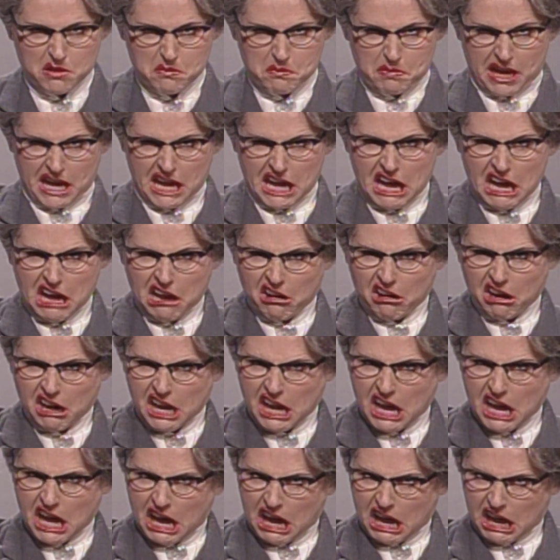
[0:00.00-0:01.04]

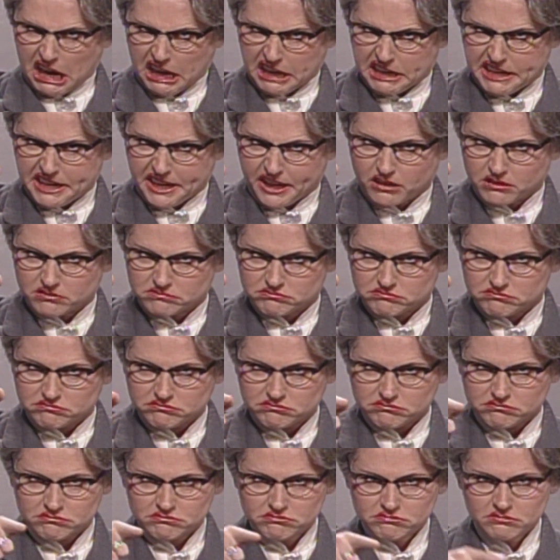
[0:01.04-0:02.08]
Period!
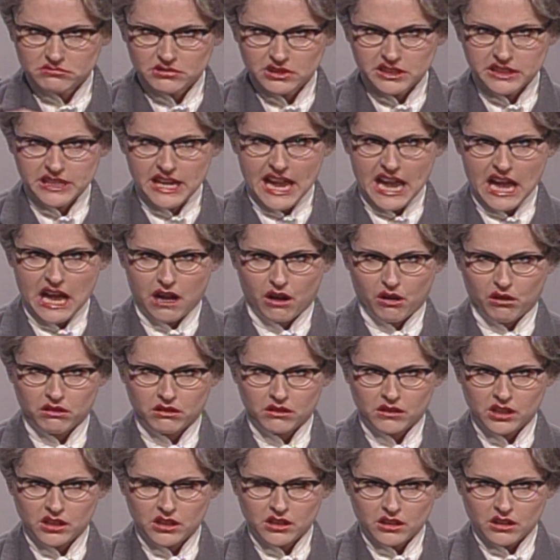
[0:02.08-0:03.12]
Now,
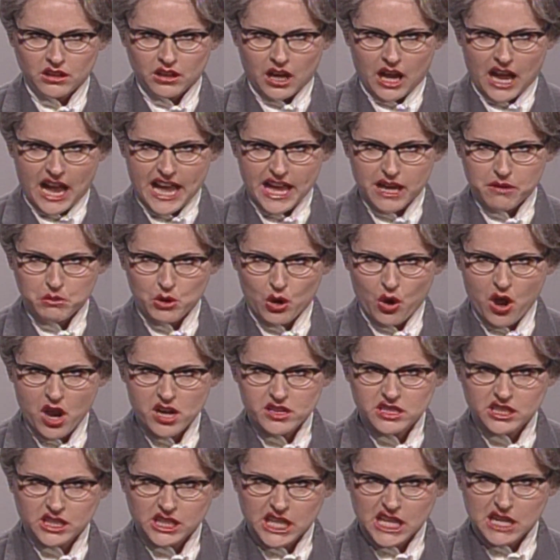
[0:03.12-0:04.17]
I am going
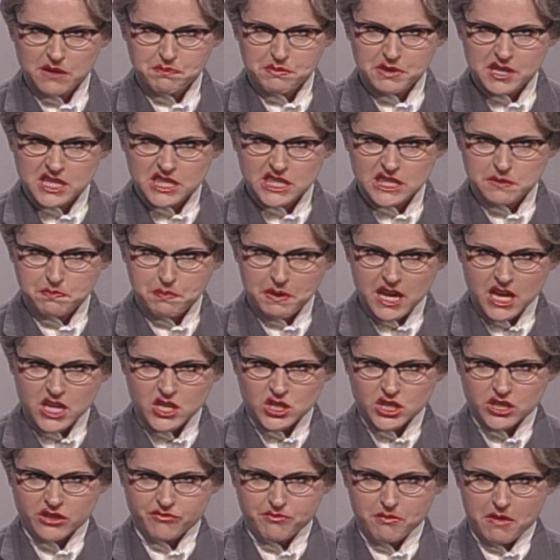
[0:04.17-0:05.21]
to keep this
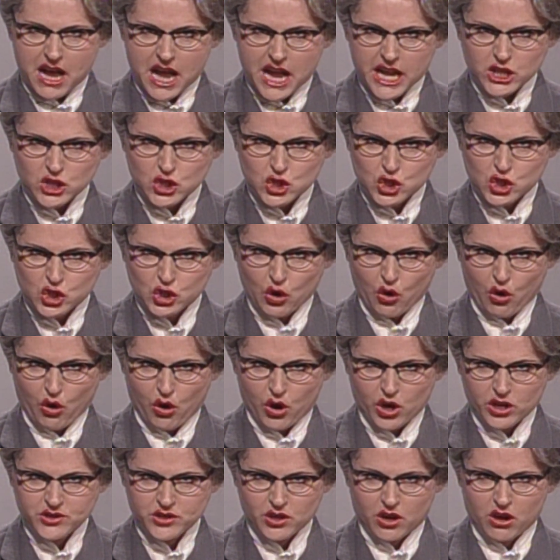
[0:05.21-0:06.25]
speech of mine
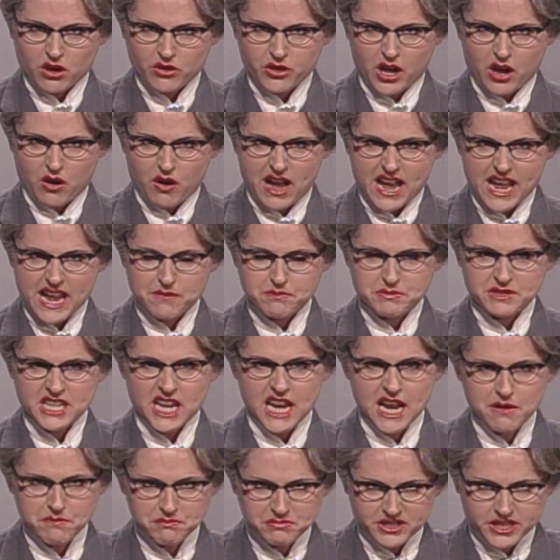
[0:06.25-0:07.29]
short, although I am
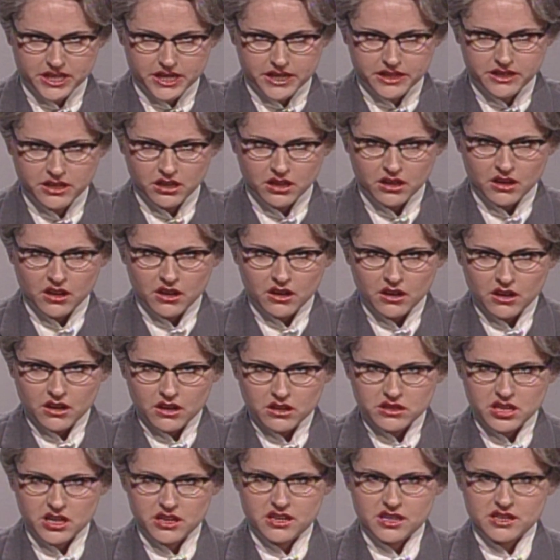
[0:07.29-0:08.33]
tempted
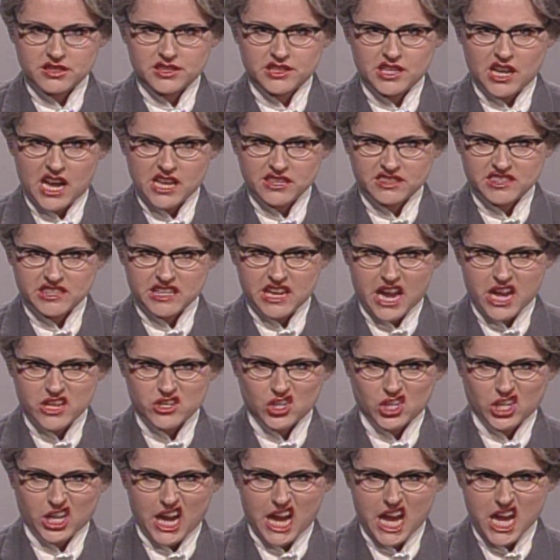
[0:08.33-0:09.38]
to discuss the
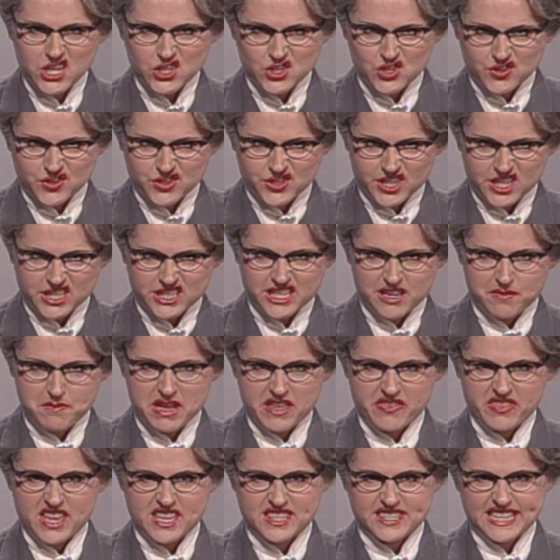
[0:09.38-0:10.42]
education system
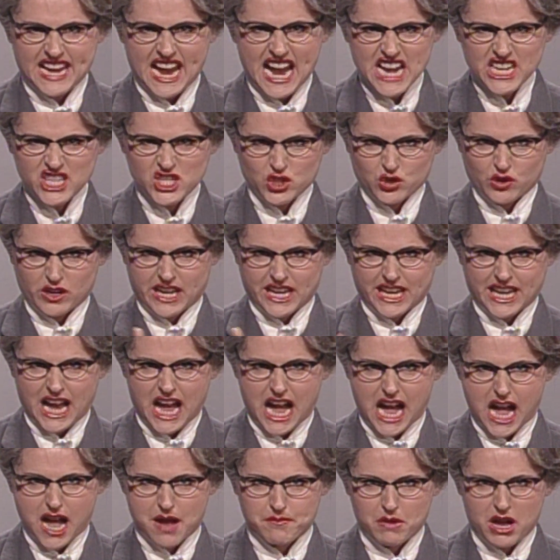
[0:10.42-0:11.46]
in this country,
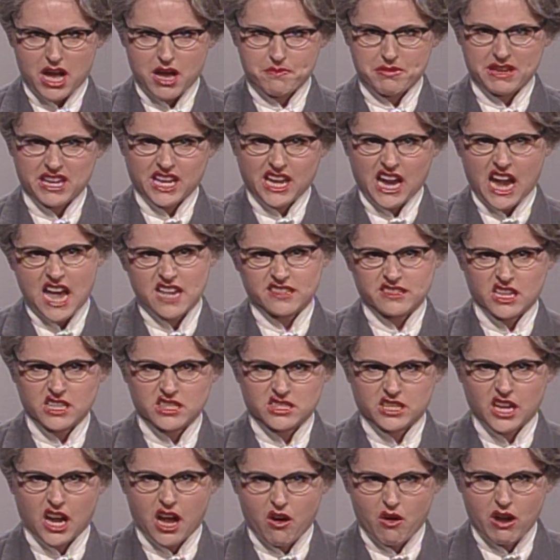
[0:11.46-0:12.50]
comma, because it's
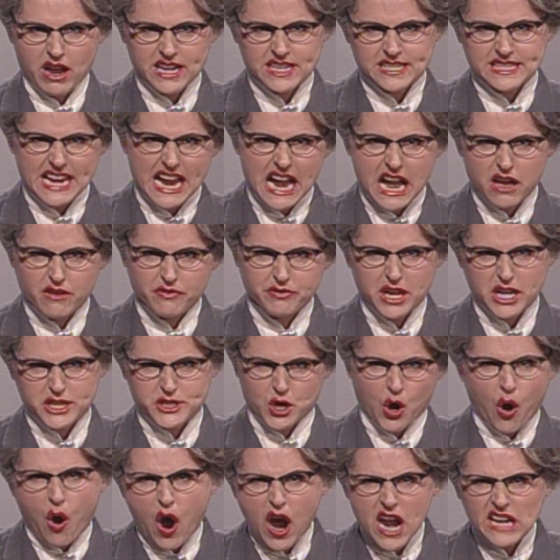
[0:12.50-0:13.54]
going down the
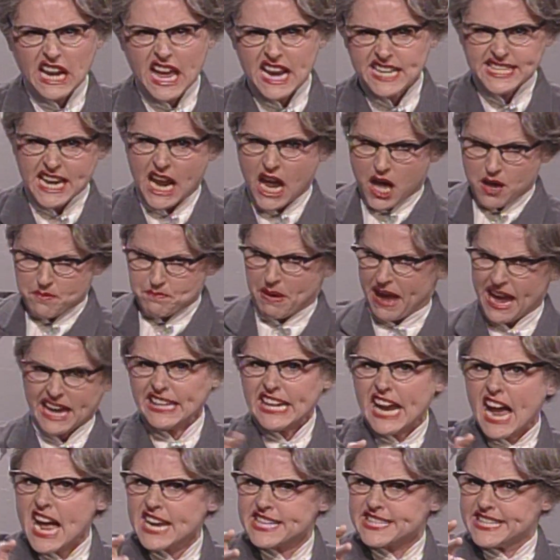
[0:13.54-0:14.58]
toilet,
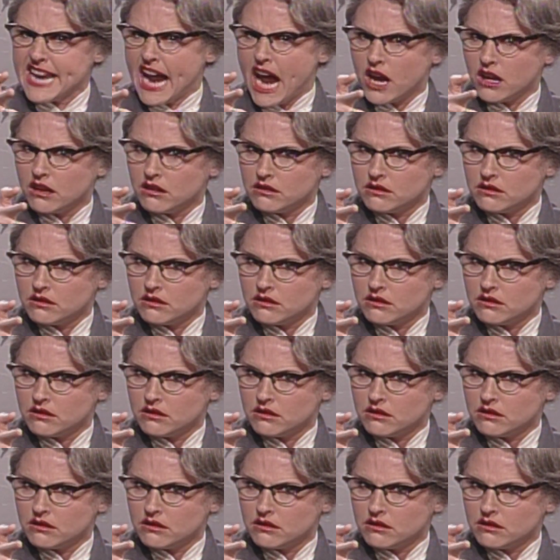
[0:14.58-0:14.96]
period!